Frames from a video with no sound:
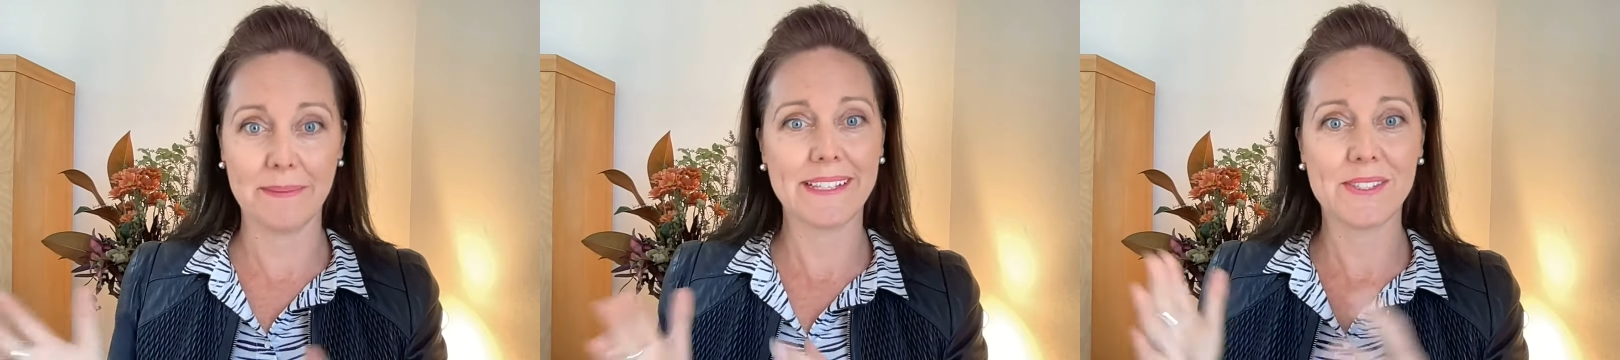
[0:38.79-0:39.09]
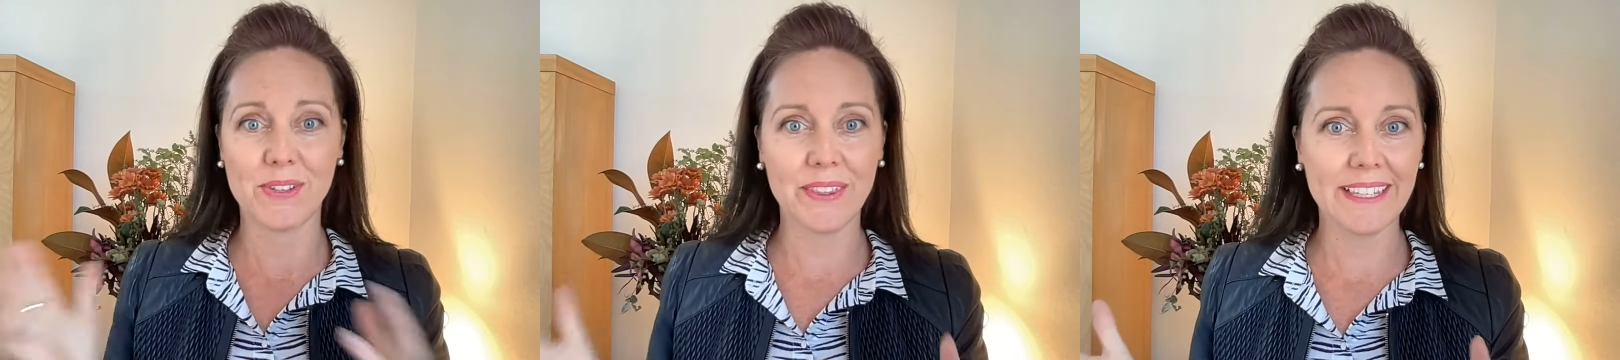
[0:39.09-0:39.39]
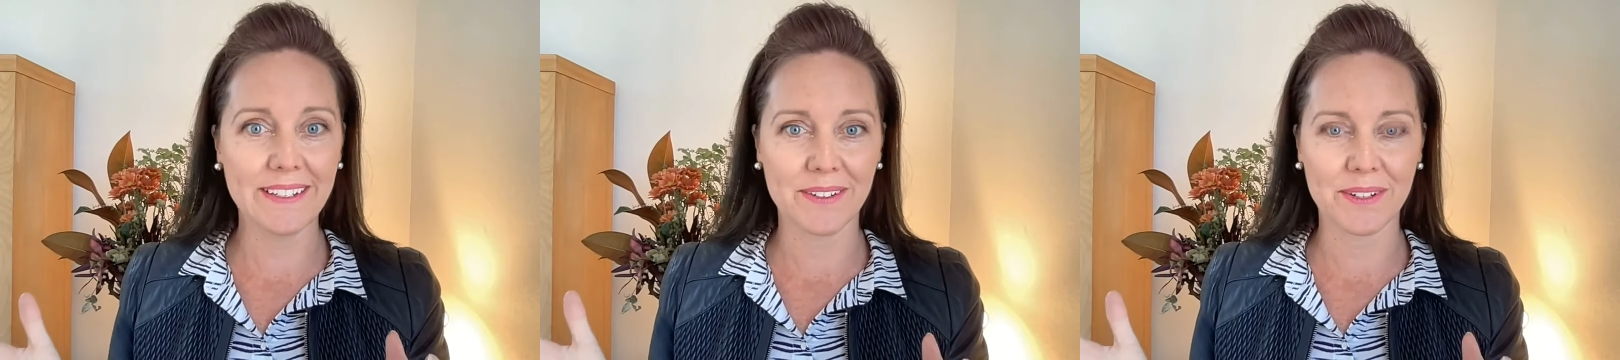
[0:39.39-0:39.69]
It's
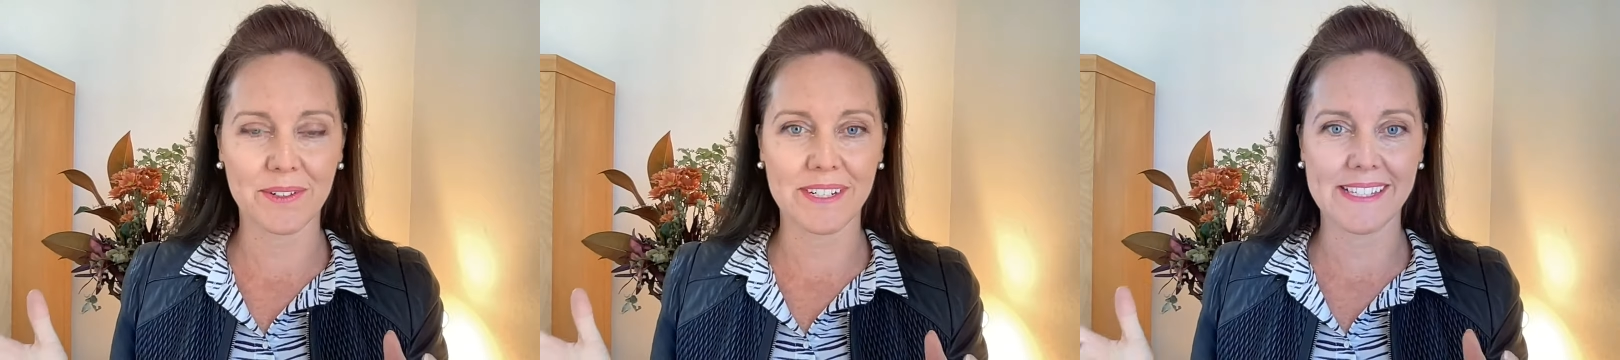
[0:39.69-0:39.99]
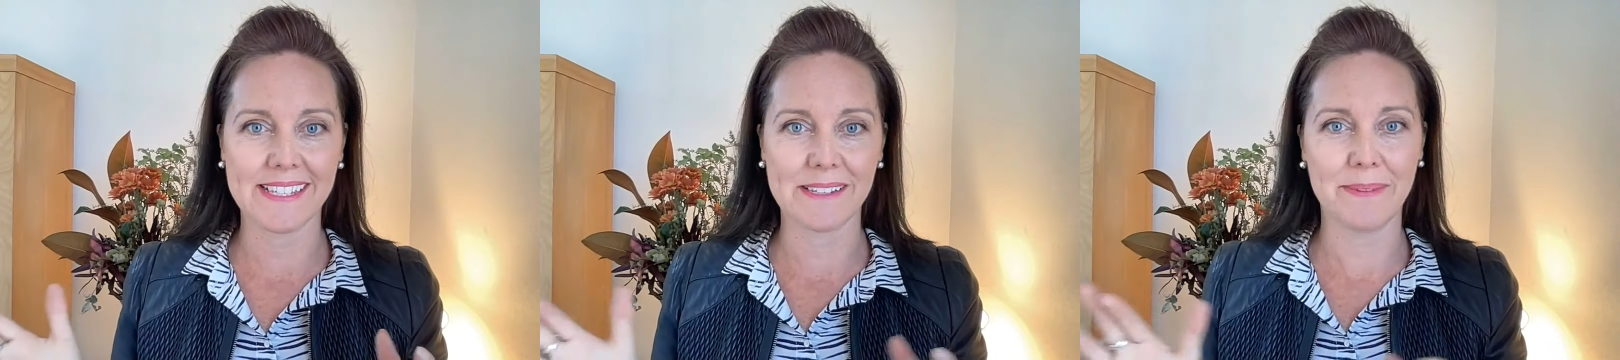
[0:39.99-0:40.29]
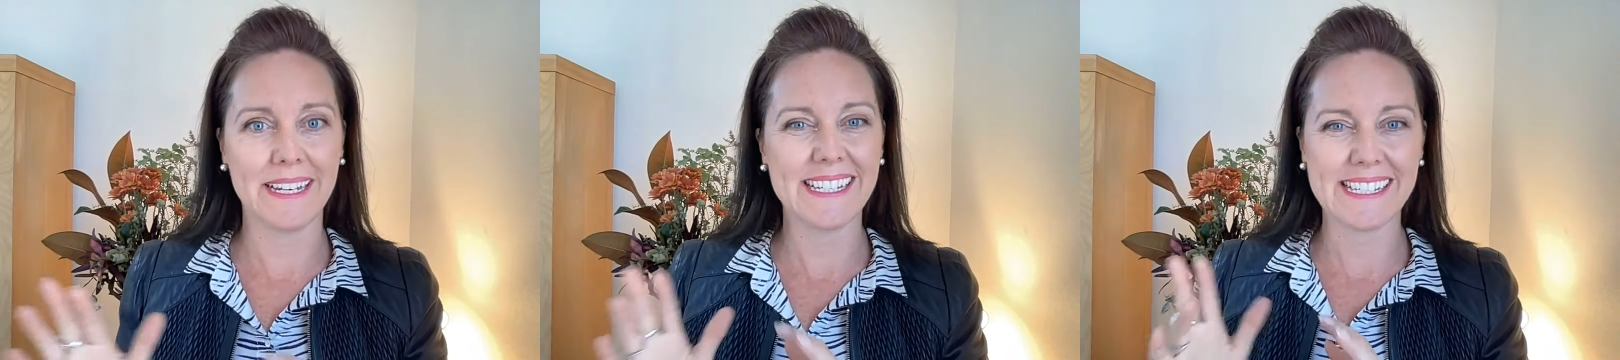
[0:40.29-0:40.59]
certainly not a criticism,
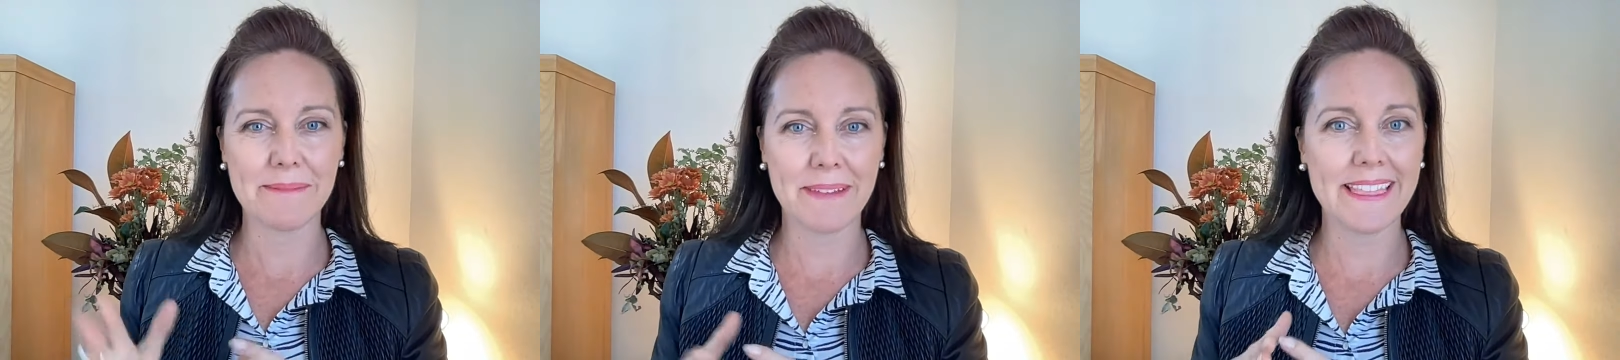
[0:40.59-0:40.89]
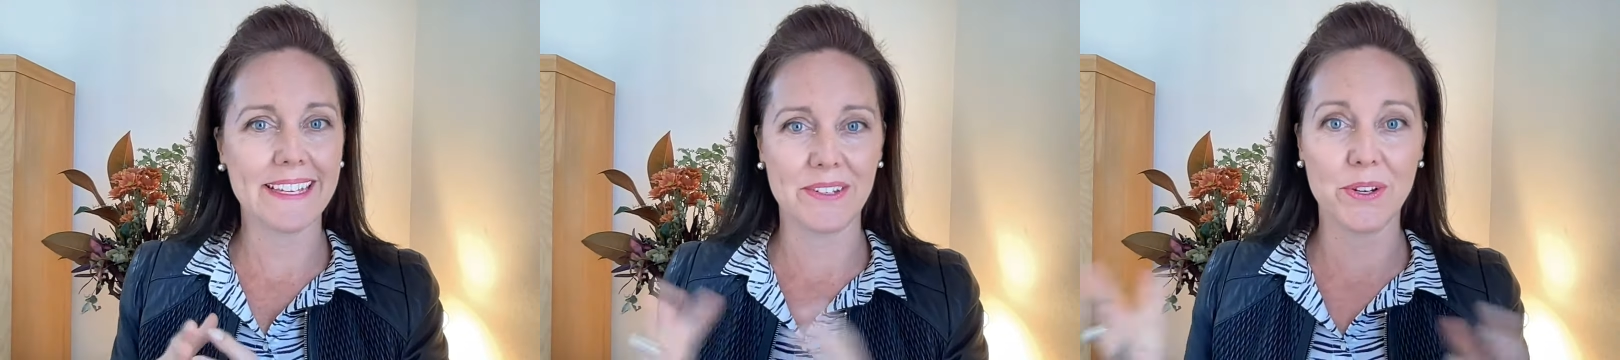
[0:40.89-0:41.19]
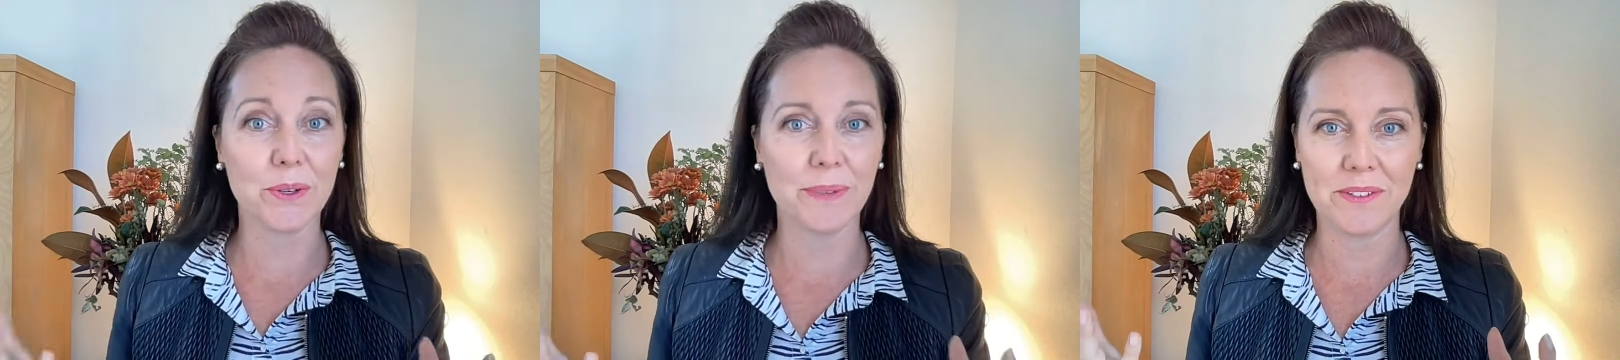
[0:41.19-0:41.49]
and it doesn't mean that
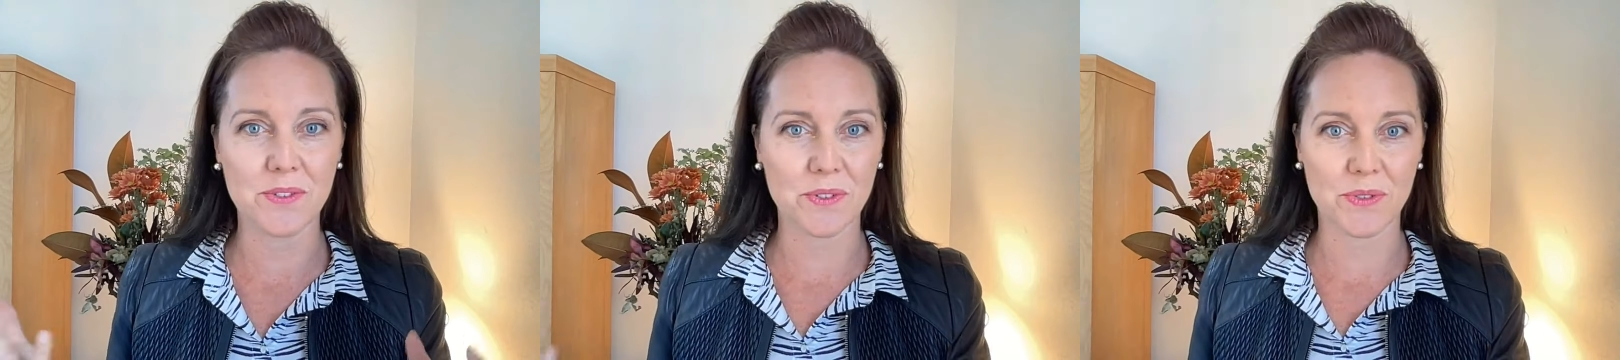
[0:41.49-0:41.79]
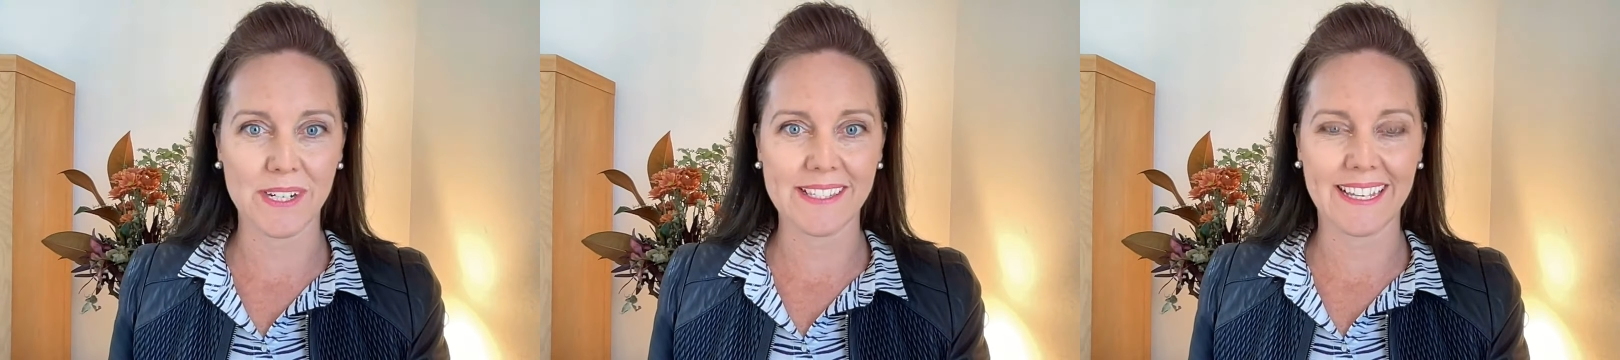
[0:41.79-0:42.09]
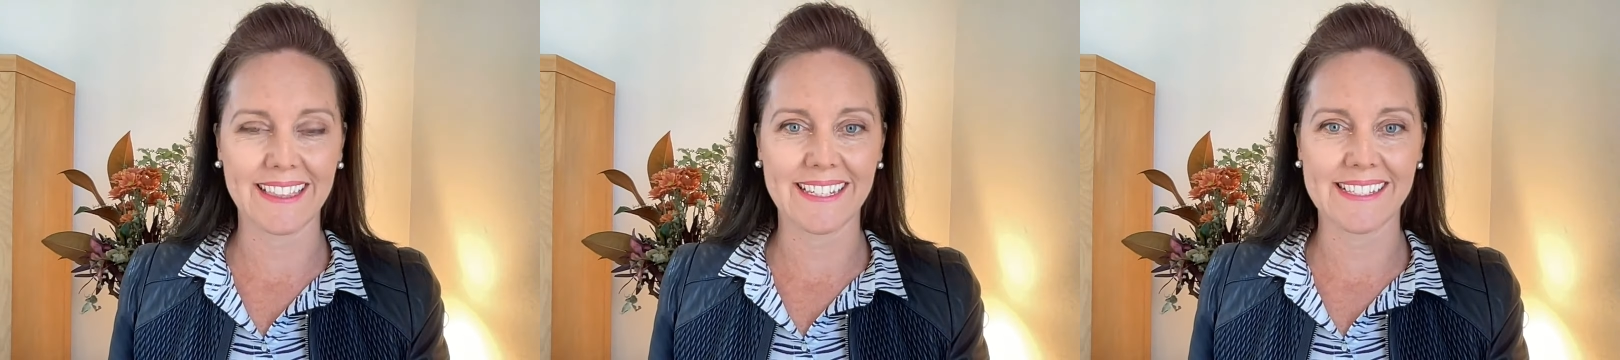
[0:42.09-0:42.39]
no one should dress
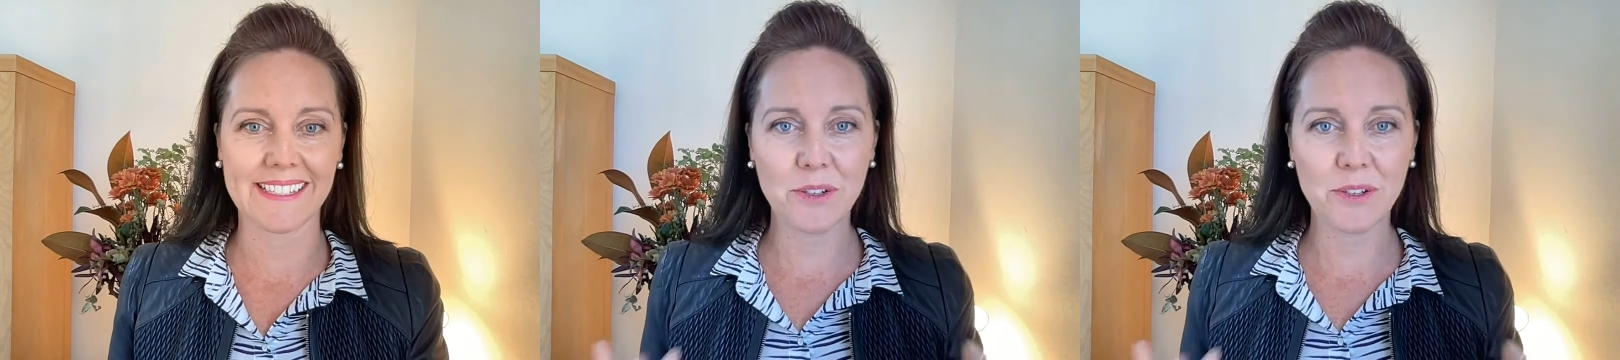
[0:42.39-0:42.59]
like this.